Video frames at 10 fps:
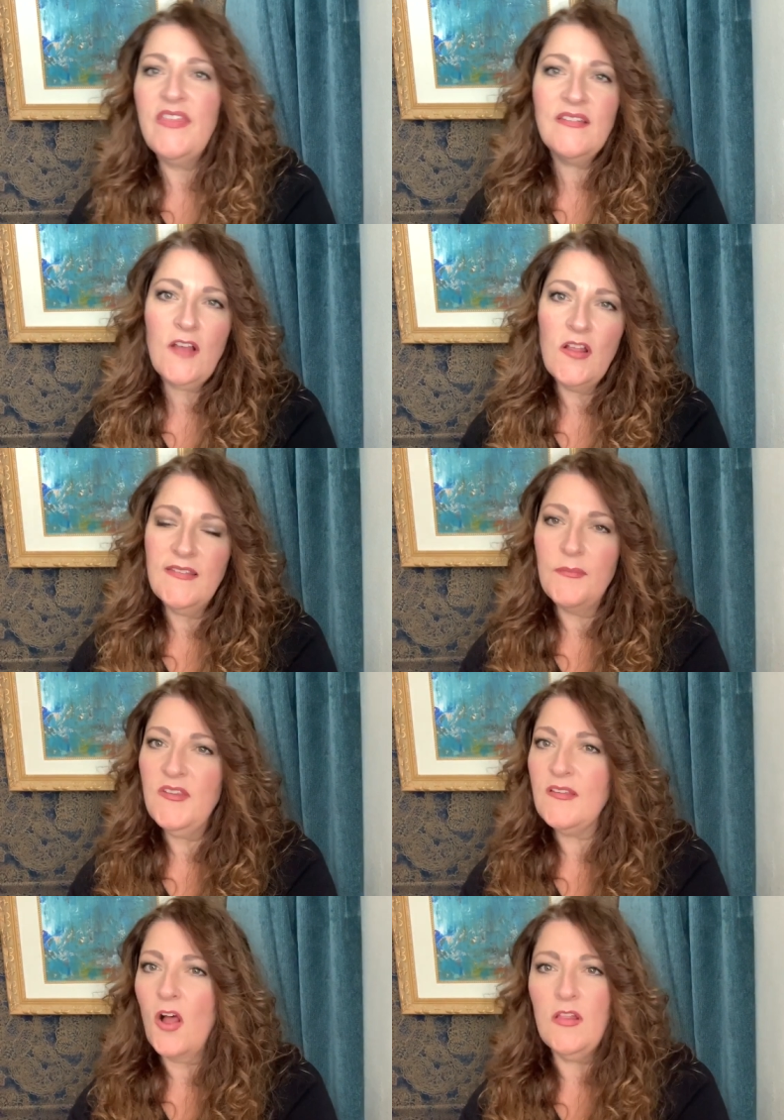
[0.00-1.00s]
This concept
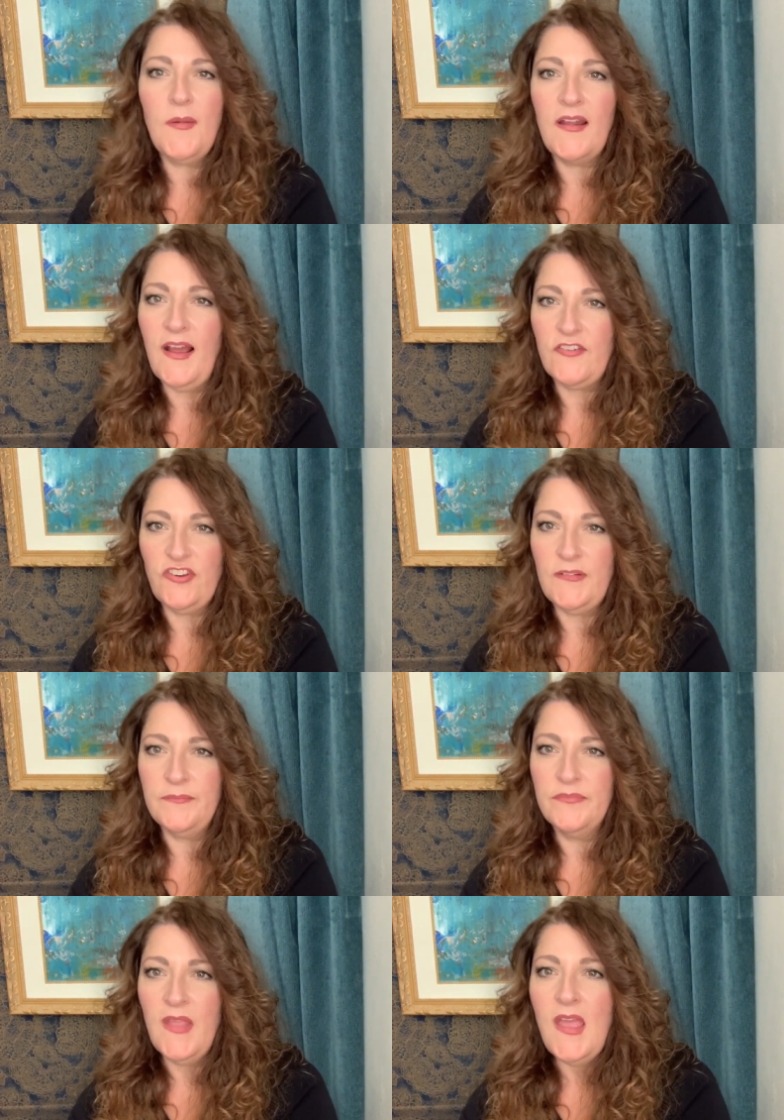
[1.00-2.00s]
is all about action.
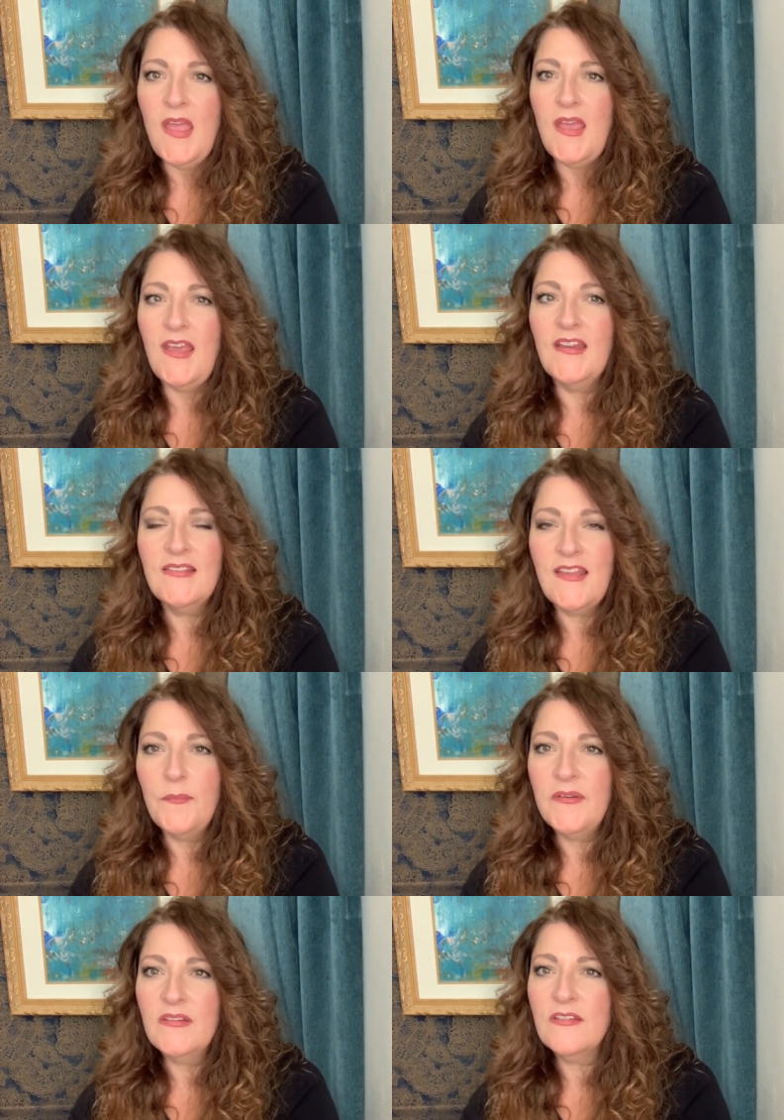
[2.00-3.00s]
It is the
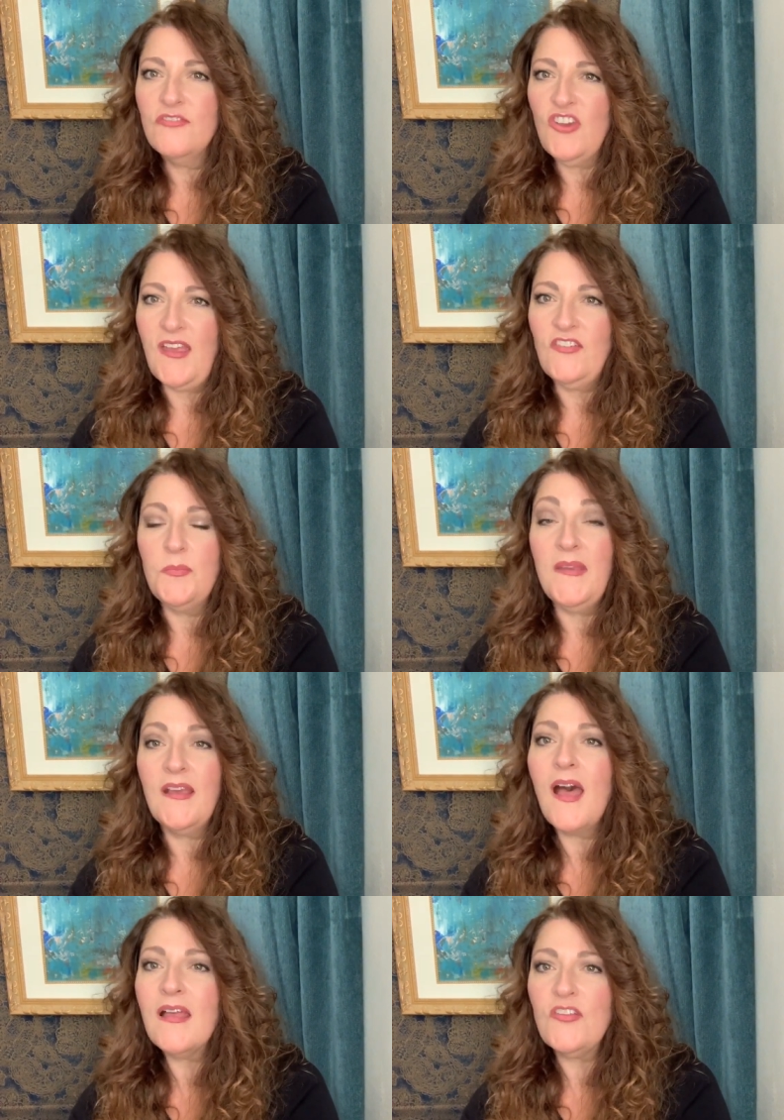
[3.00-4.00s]
impetus of change,
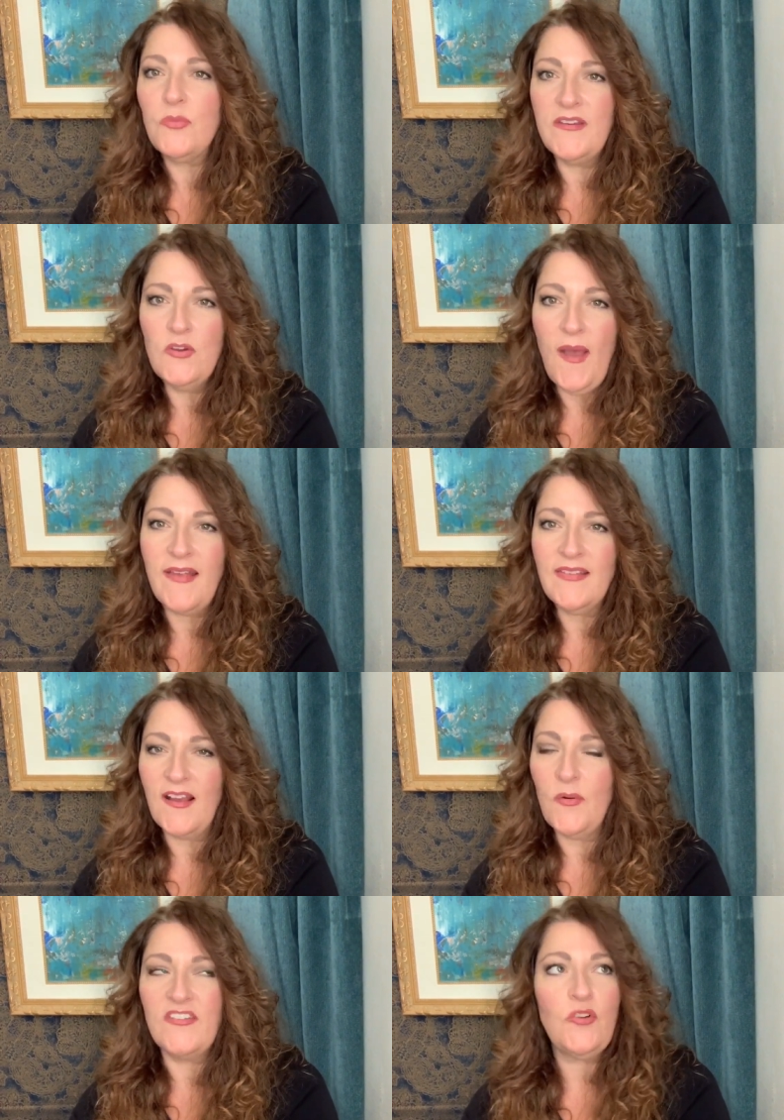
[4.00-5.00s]
because when you ask
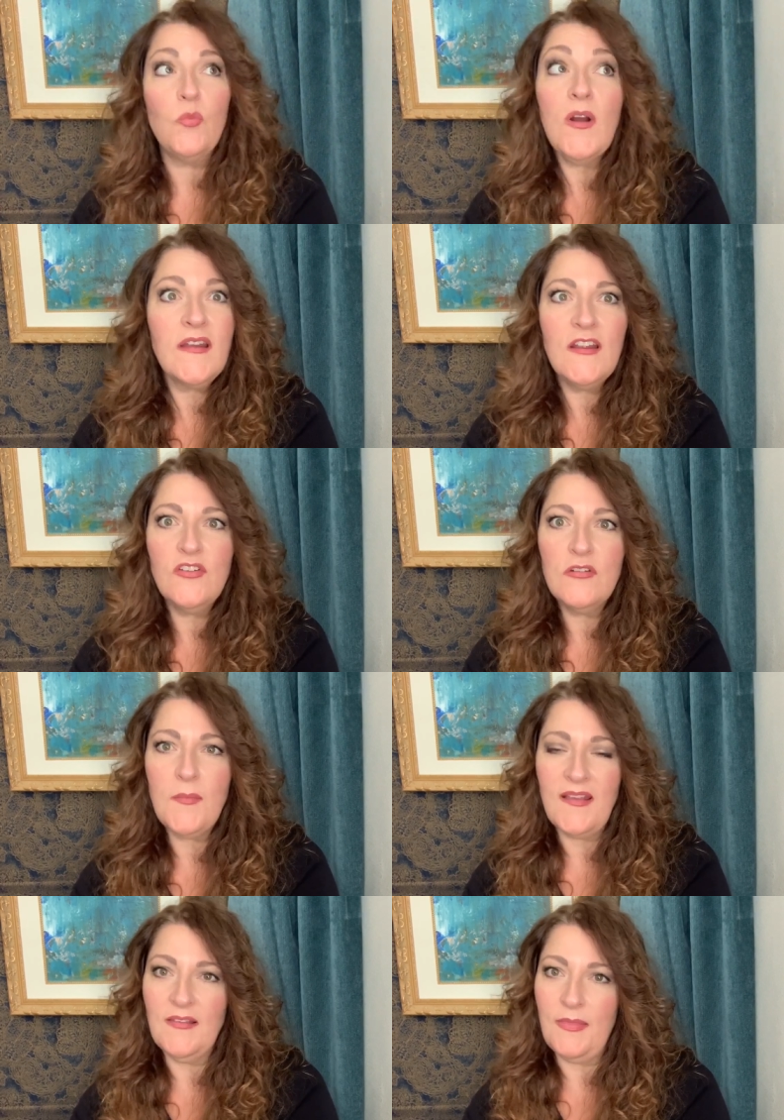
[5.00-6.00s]
that question, what can I do to
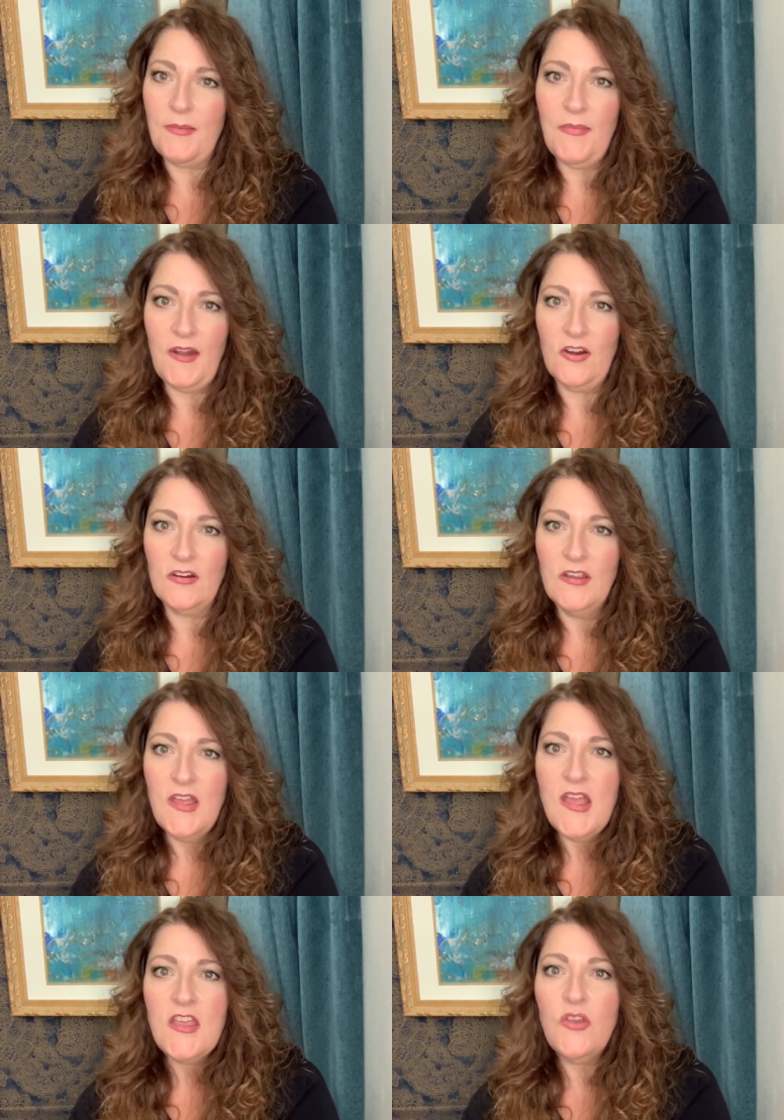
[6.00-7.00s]
make something better?
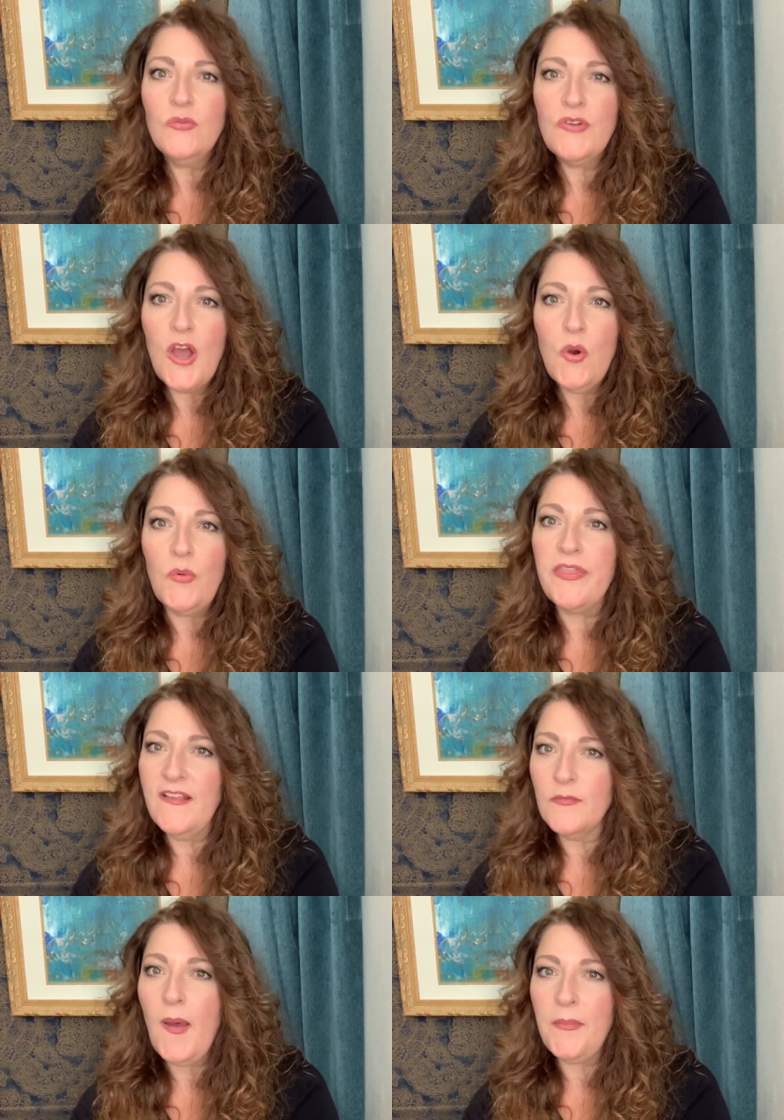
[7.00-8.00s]
You know,
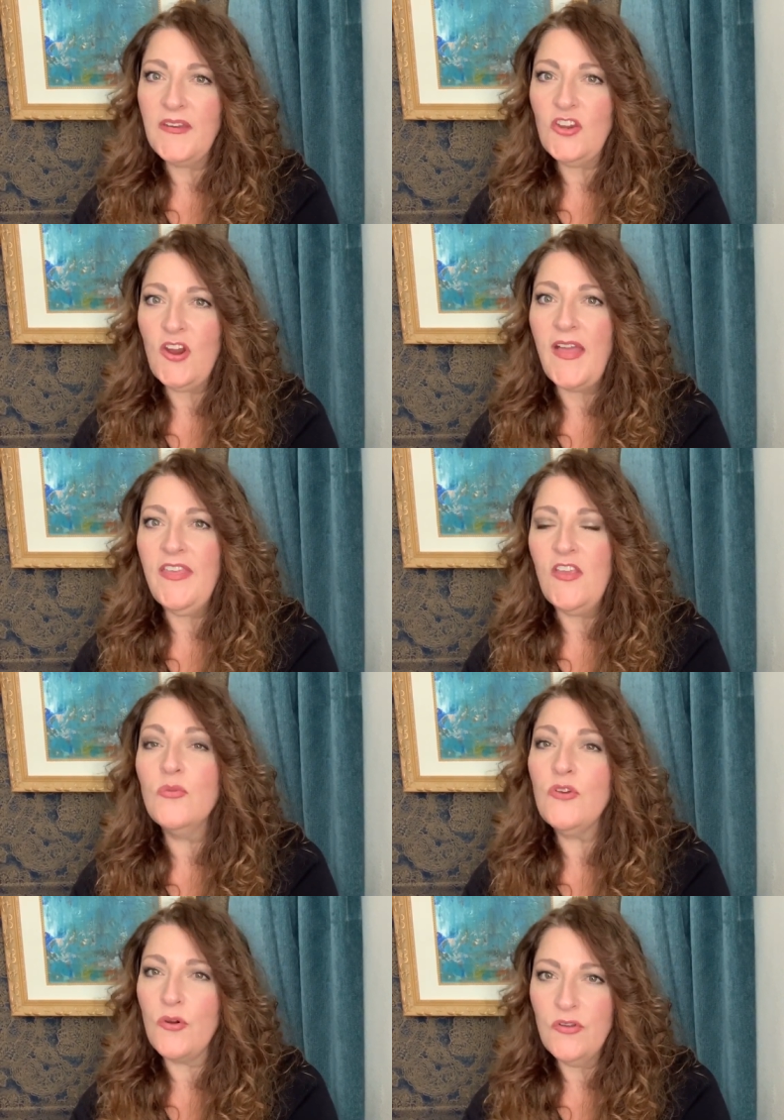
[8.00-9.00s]
things pop into your head that you
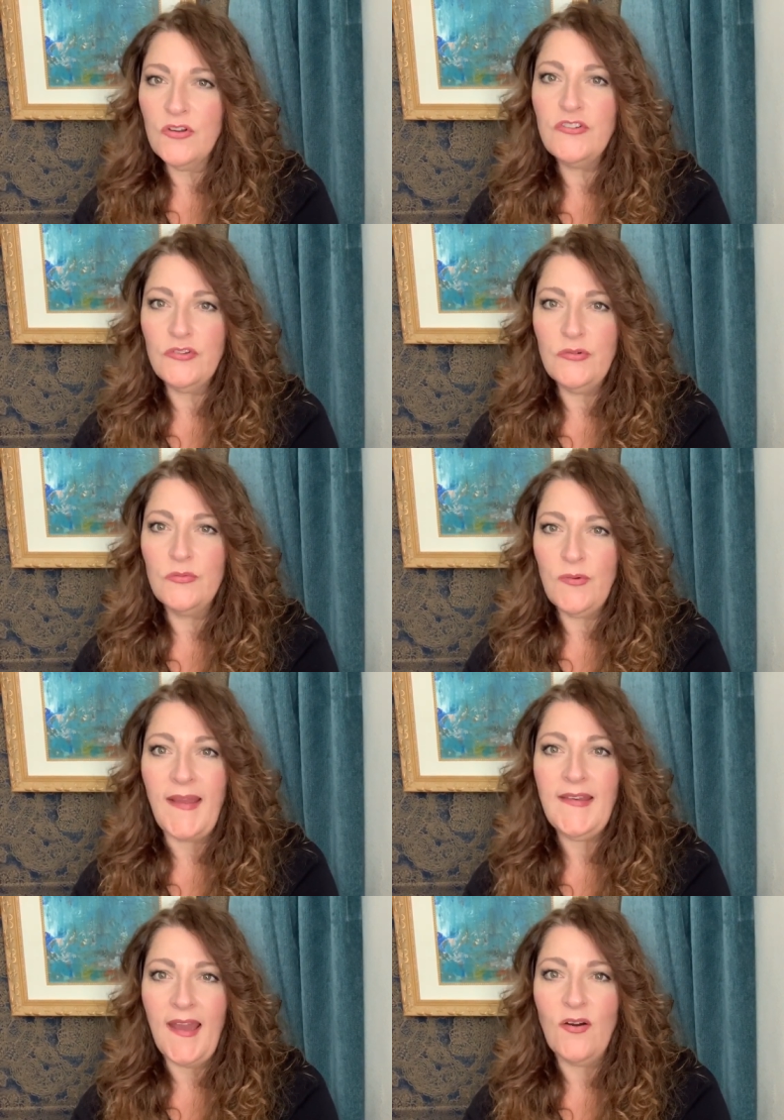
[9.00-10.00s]
know you could do
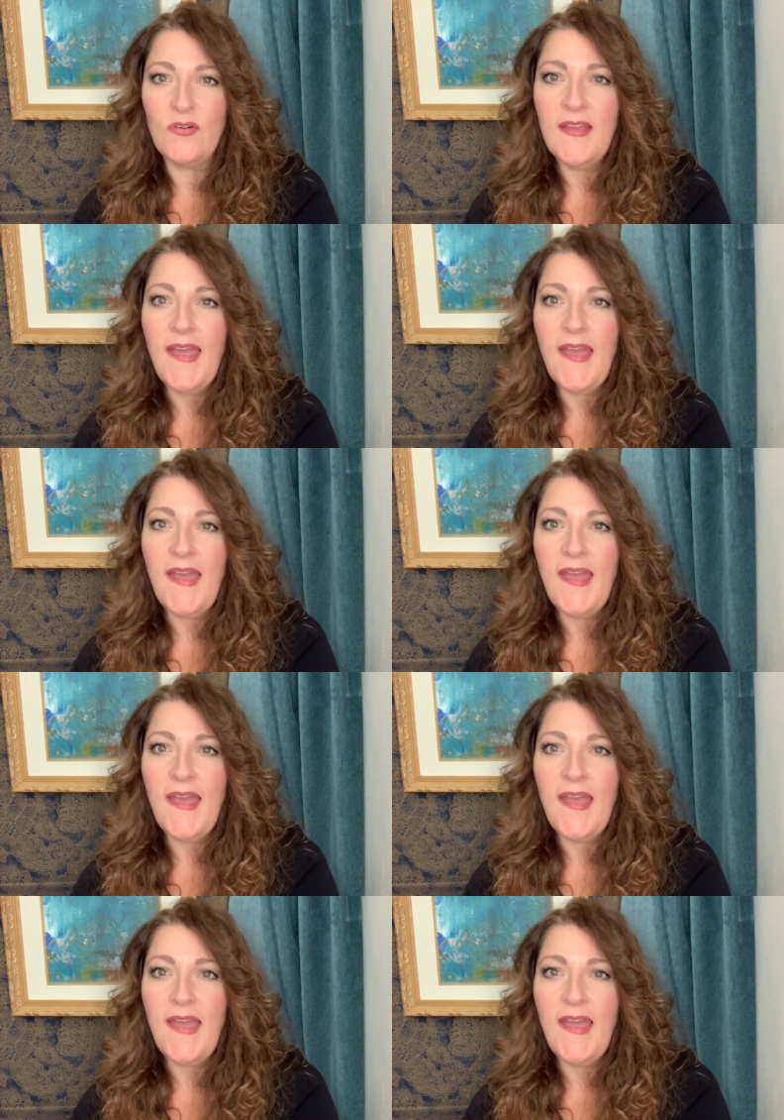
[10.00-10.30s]
right now.